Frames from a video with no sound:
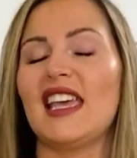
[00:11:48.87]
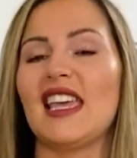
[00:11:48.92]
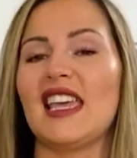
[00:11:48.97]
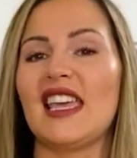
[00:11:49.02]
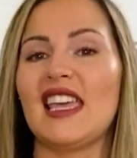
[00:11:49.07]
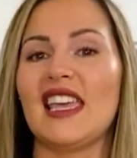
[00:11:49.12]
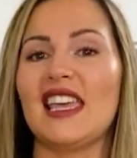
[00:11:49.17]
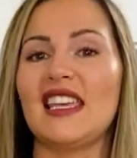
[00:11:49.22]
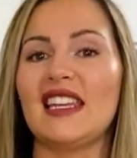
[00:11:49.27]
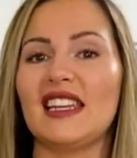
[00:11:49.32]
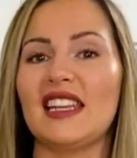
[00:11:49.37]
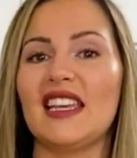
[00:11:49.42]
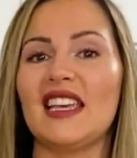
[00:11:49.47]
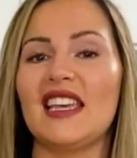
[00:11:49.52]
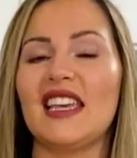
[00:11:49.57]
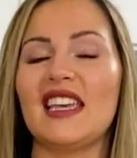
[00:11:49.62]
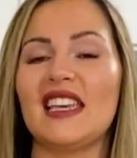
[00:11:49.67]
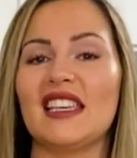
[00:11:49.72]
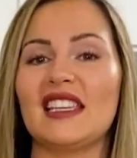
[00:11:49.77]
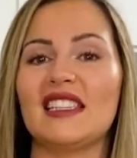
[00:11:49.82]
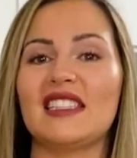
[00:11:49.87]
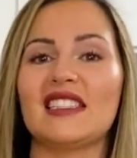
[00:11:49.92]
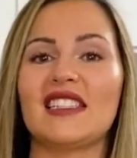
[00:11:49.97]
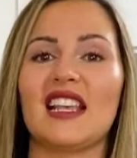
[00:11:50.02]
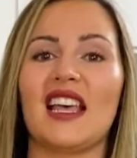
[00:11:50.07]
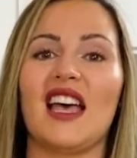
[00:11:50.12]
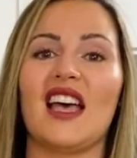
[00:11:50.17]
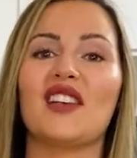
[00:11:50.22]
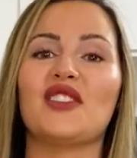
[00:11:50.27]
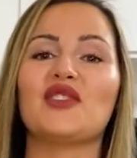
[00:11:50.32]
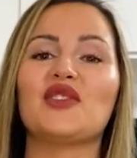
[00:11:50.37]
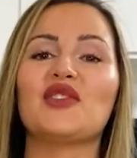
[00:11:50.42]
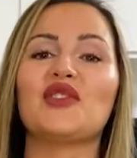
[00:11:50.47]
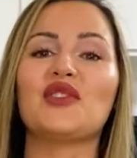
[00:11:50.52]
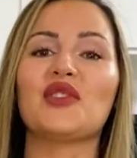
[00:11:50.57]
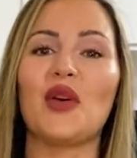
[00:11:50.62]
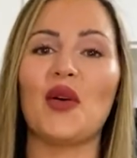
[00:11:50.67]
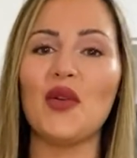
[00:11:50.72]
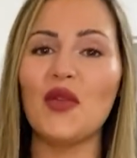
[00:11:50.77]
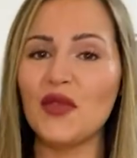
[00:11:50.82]
It is
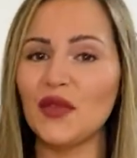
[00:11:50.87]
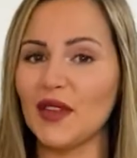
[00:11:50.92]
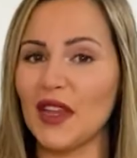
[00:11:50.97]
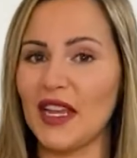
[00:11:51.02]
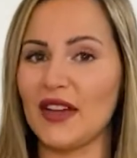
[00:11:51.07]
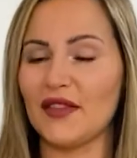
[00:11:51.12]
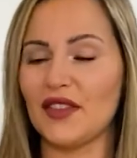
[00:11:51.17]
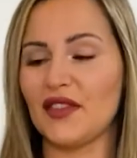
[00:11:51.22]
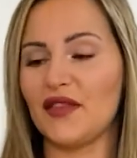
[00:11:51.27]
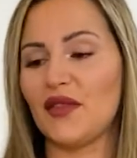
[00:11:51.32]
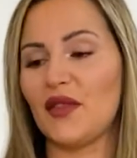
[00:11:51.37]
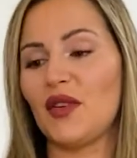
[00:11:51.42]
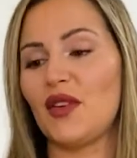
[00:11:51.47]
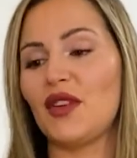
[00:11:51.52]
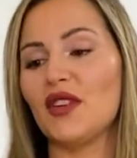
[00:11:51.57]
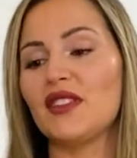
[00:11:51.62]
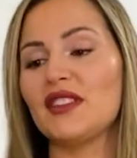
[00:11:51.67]
so flavorful.